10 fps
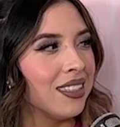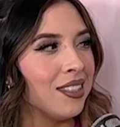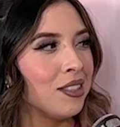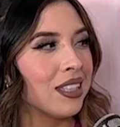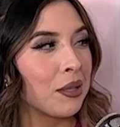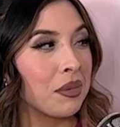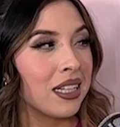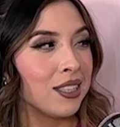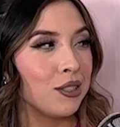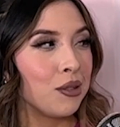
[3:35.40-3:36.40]
So it's like
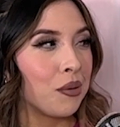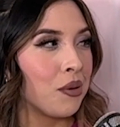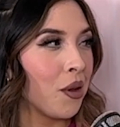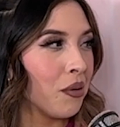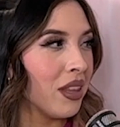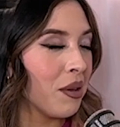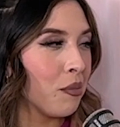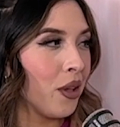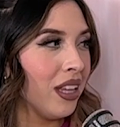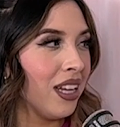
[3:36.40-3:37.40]
because you don't know them
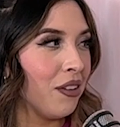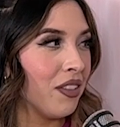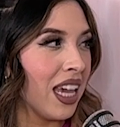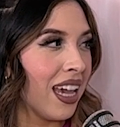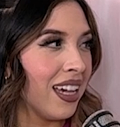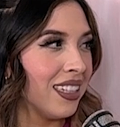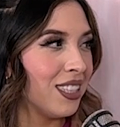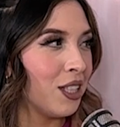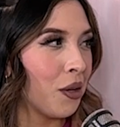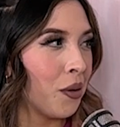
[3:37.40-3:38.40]
well enough yet.
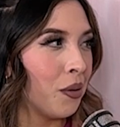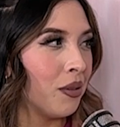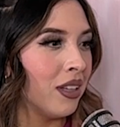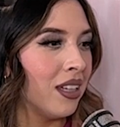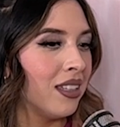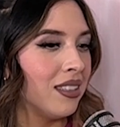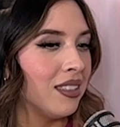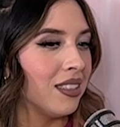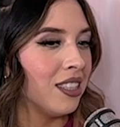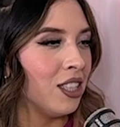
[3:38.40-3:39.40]
So
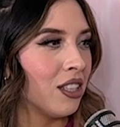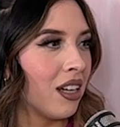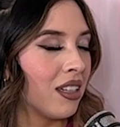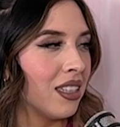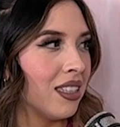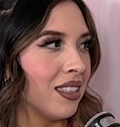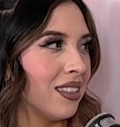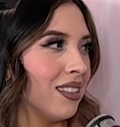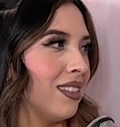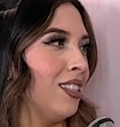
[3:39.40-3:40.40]
you're not
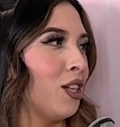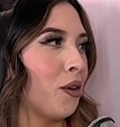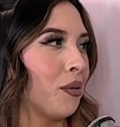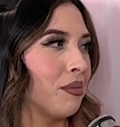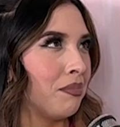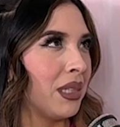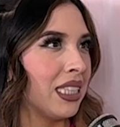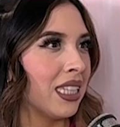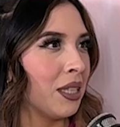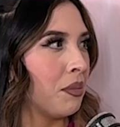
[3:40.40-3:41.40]
going to,
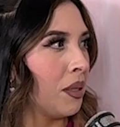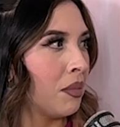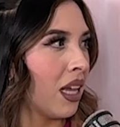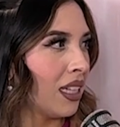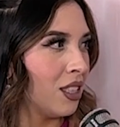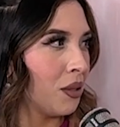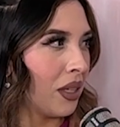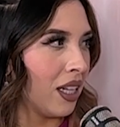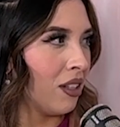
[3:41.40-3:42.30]
basically be blind to it.